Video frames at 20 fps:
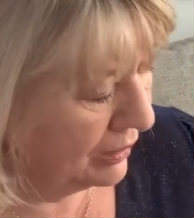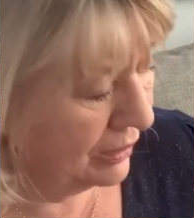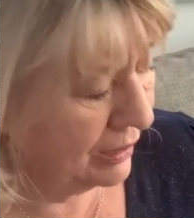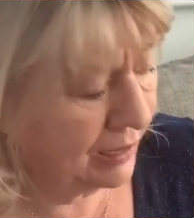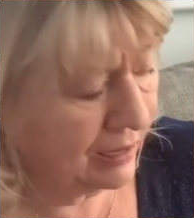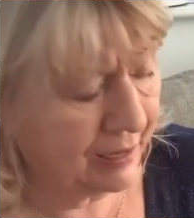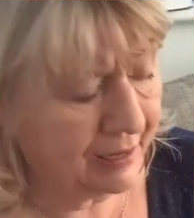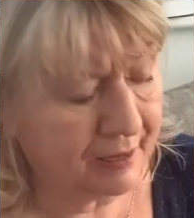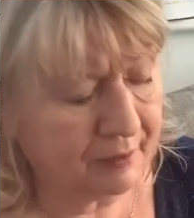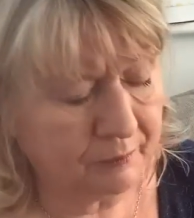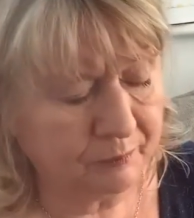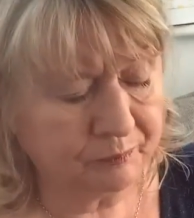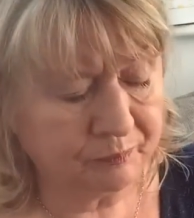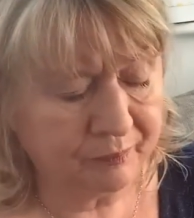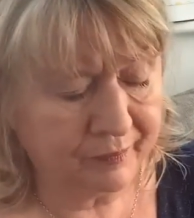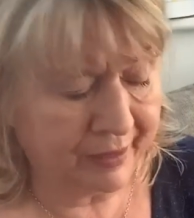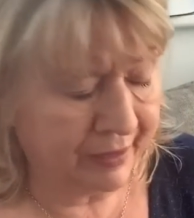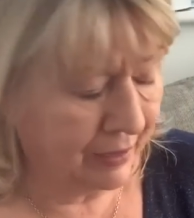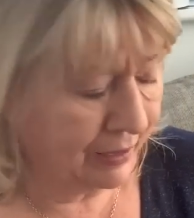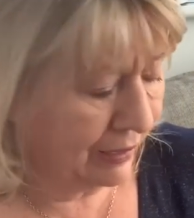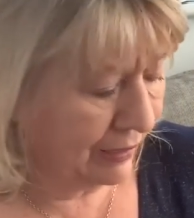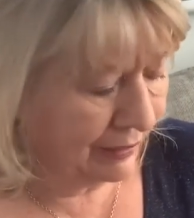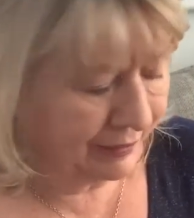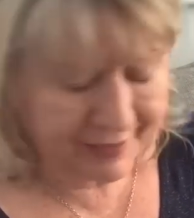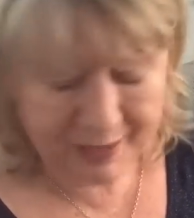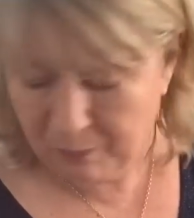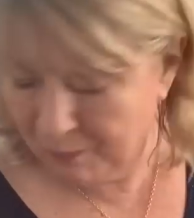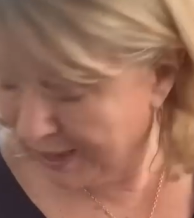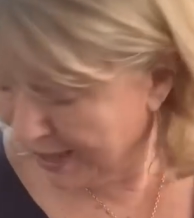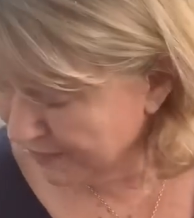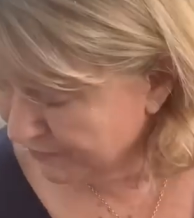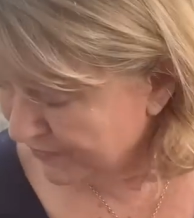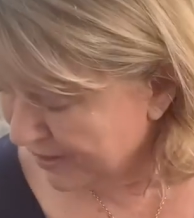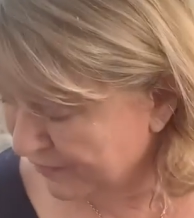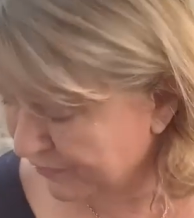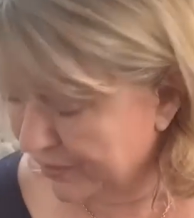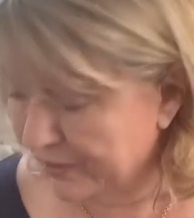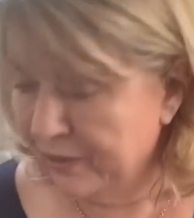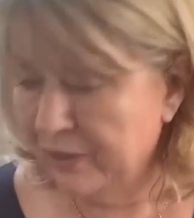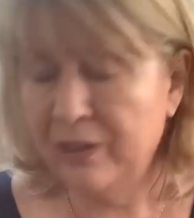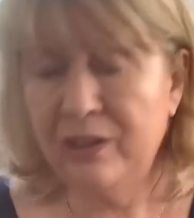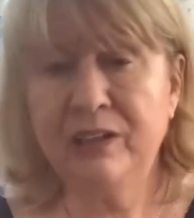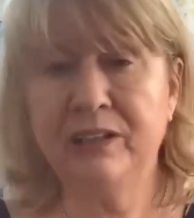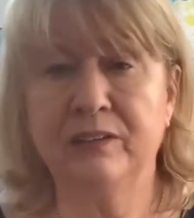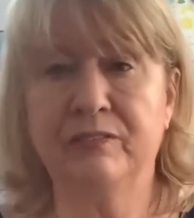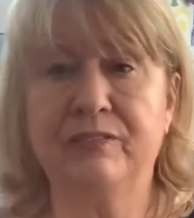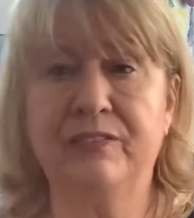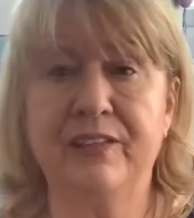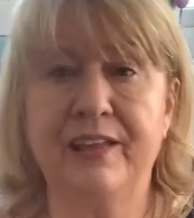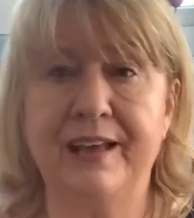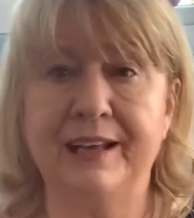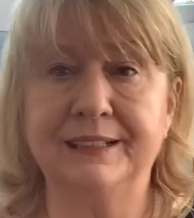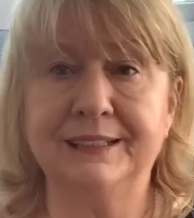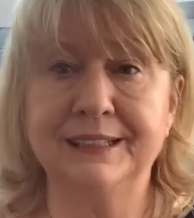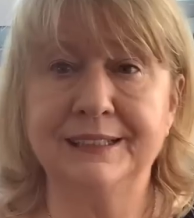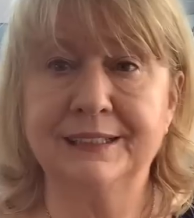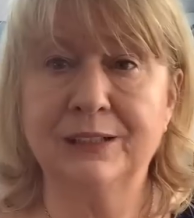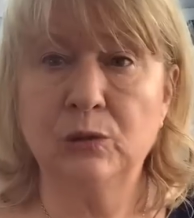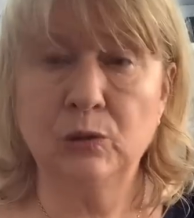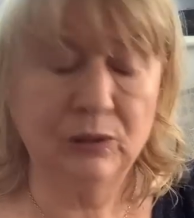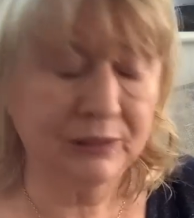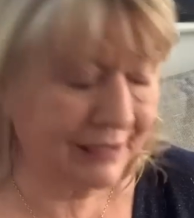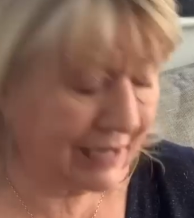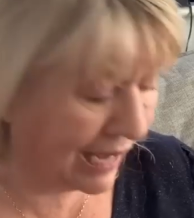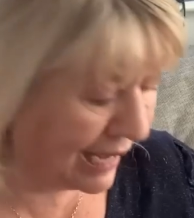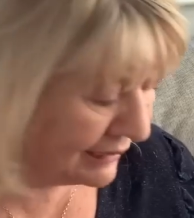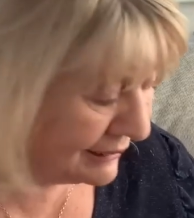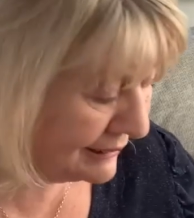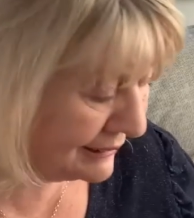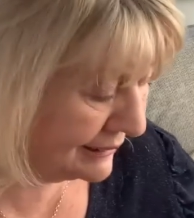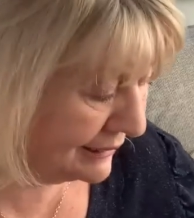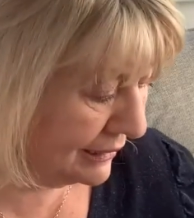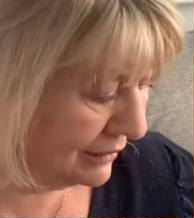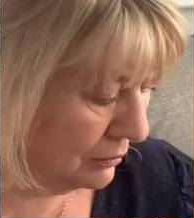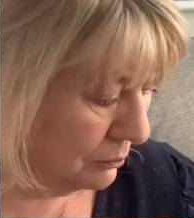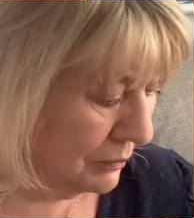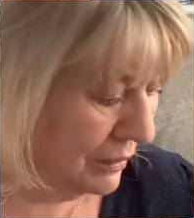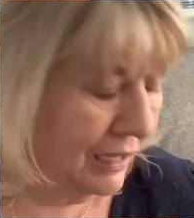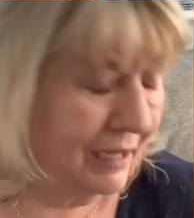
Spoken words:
Now I've never heard of this. It's called Atom.